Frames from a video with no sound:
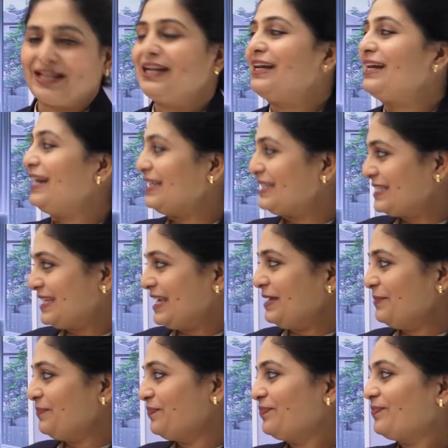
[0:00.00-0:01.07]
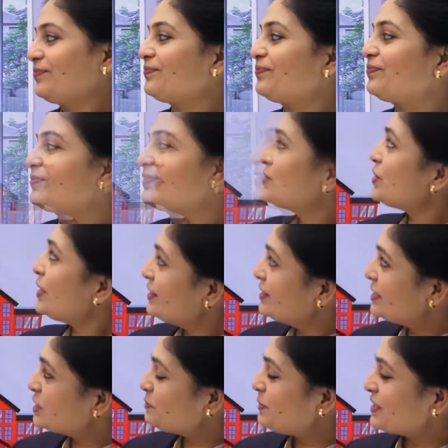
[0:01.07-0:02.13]
Let's see. So in
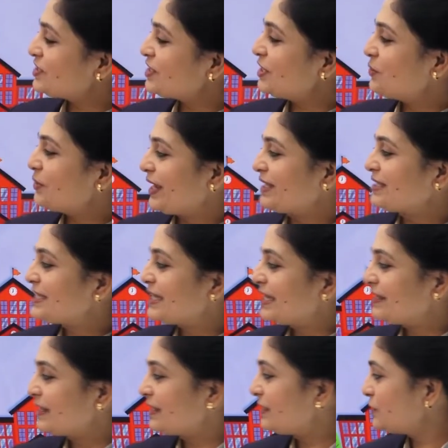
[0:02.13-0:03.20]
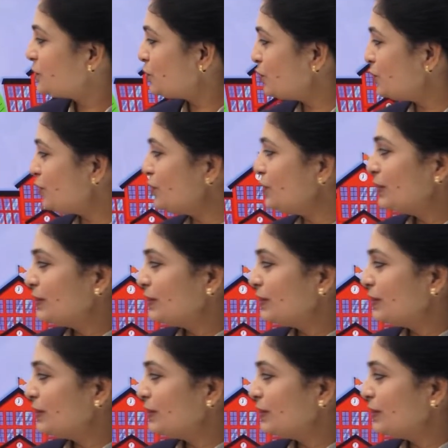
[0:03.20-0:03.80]
this picture you can see that two